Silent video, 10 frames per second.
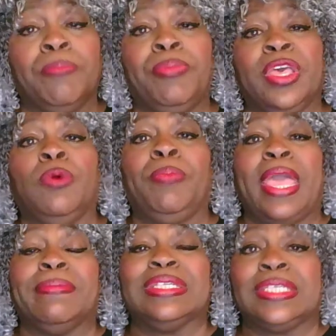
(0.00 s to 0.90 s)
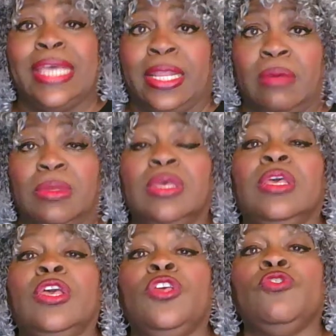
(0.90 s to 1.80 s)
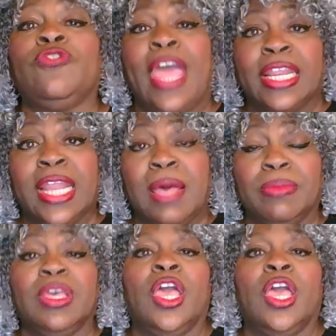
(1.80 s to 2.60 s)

bill payment set up. You set it up,